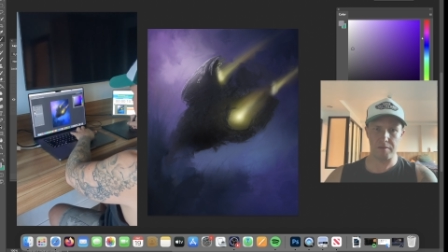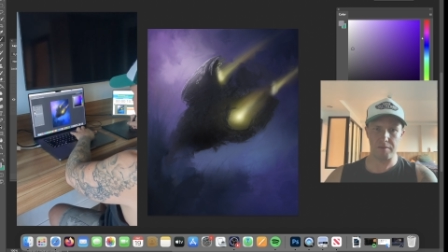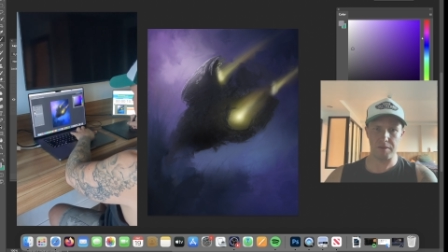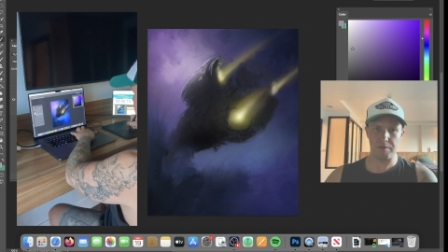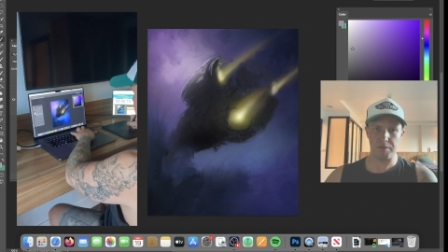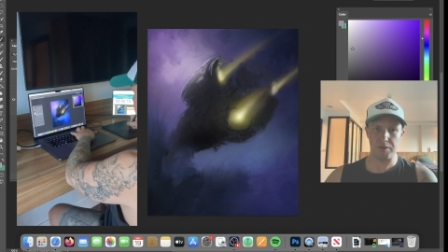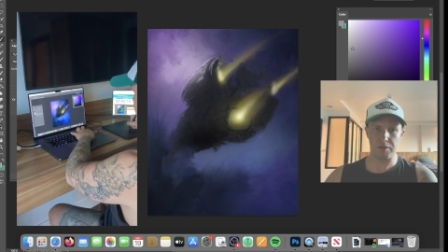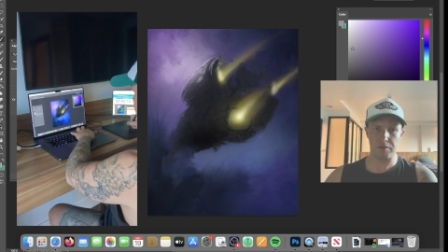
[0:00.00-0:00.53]

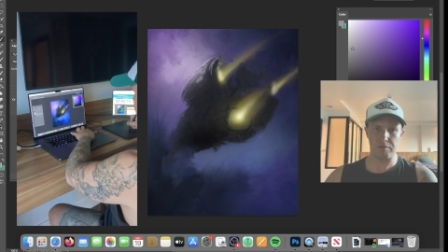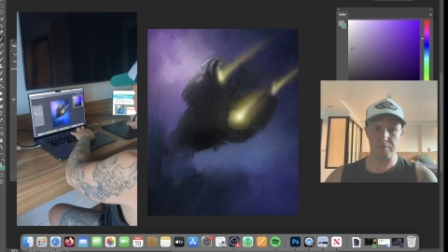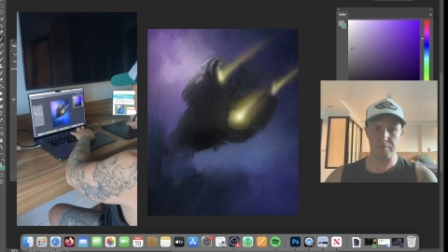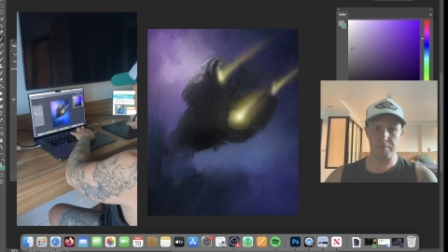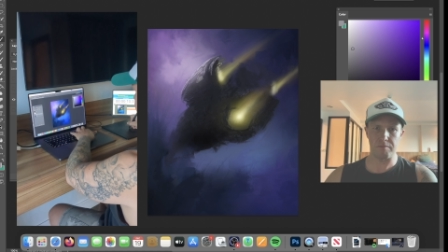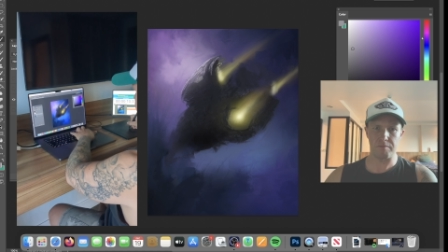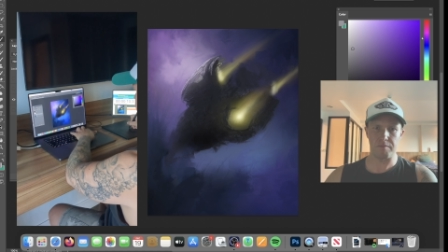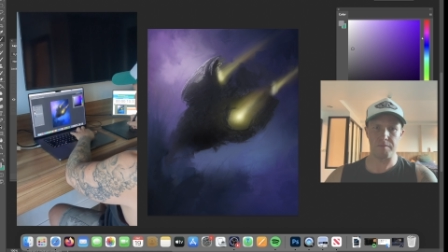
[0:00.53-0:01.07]
Maybe
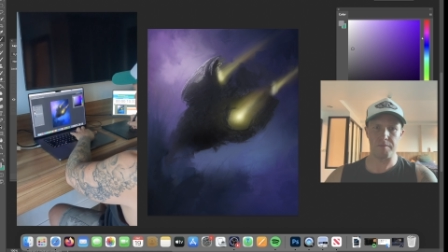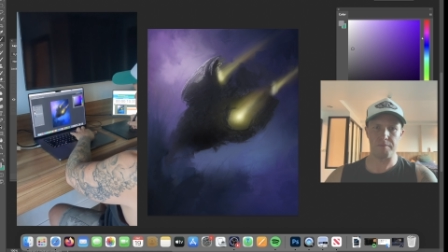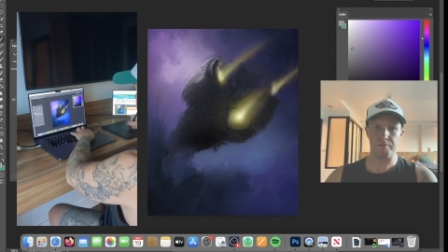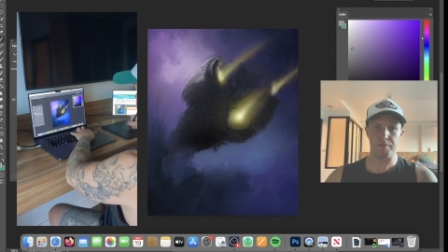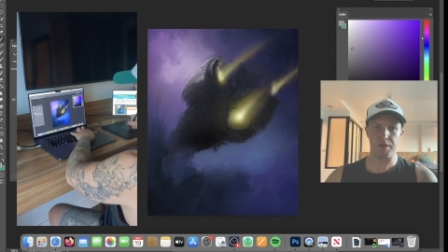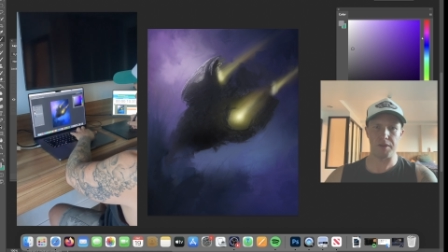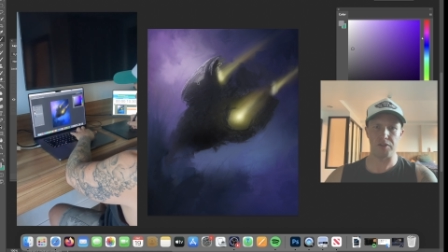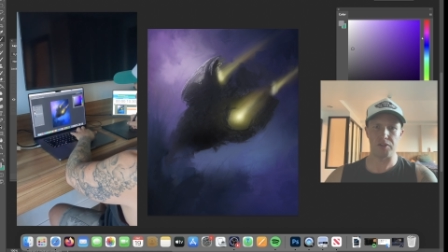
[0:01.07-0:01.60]
some
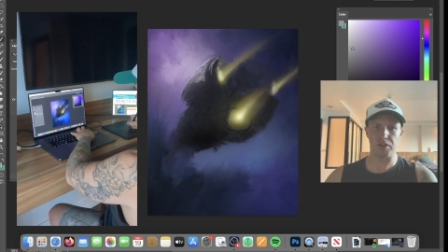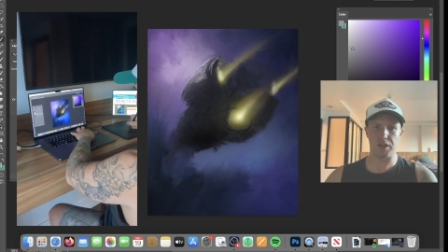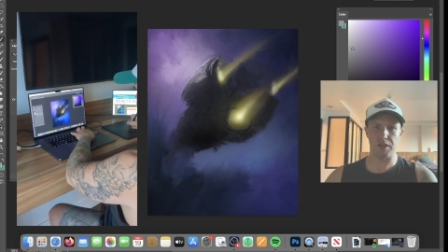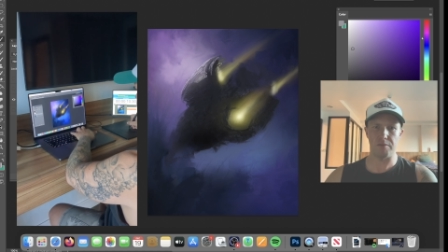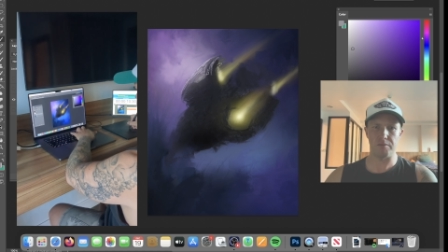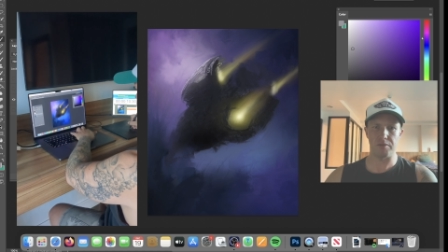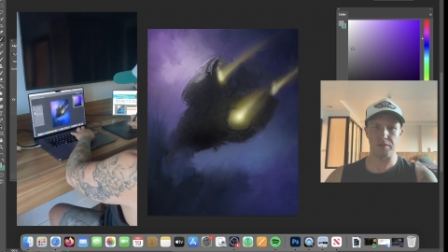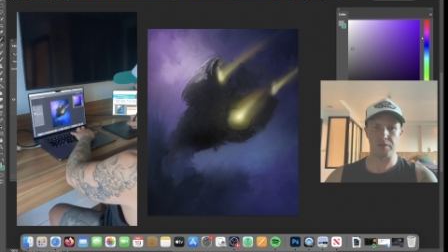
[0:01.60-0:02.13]
big
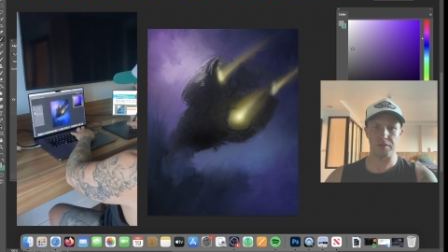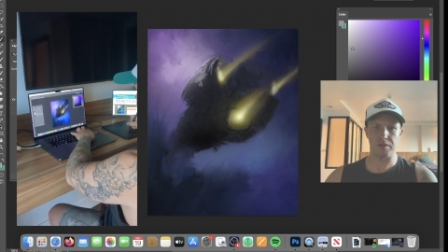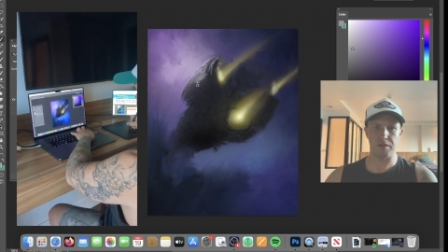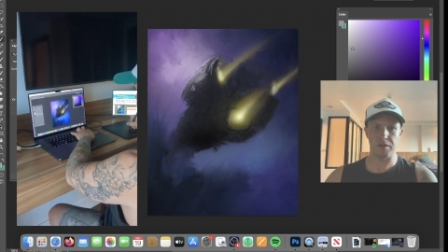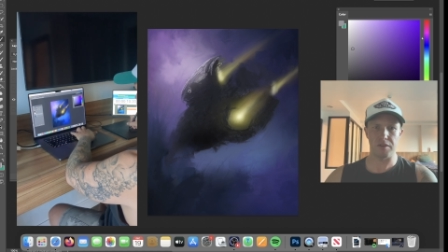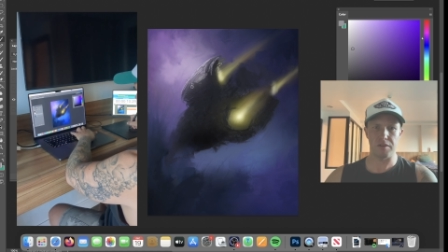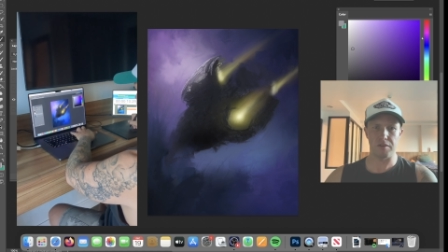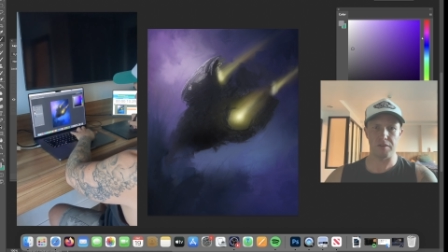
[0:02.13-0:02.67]
shapes here
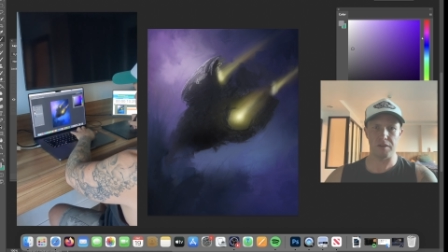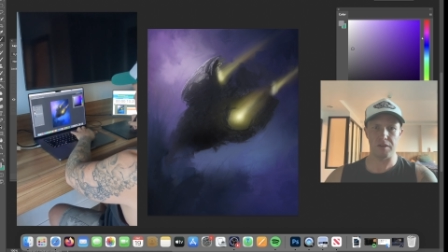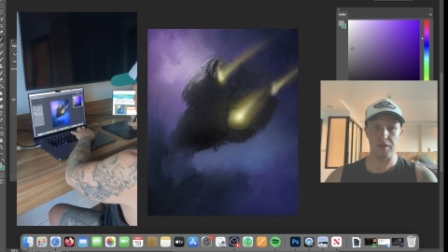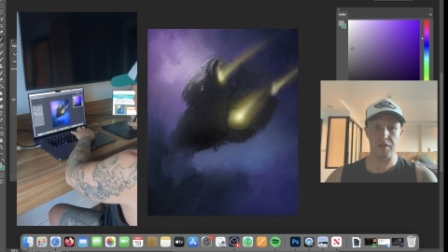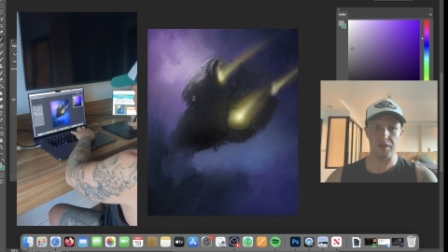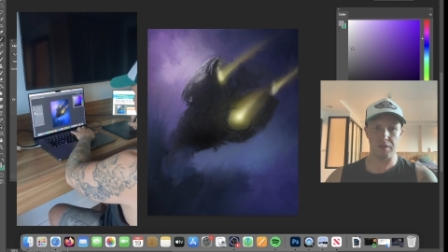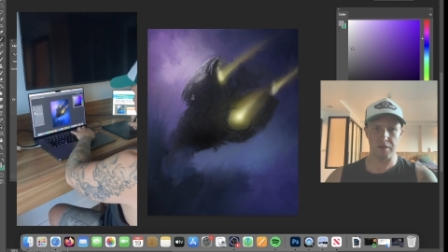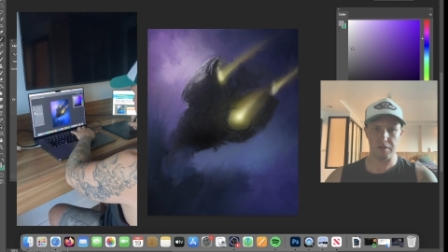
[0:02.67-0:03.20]
and
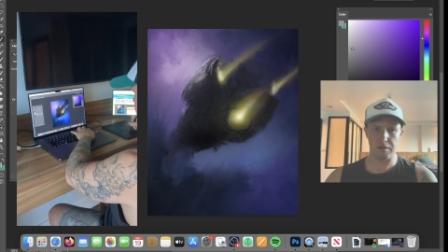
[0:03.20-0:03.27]
there.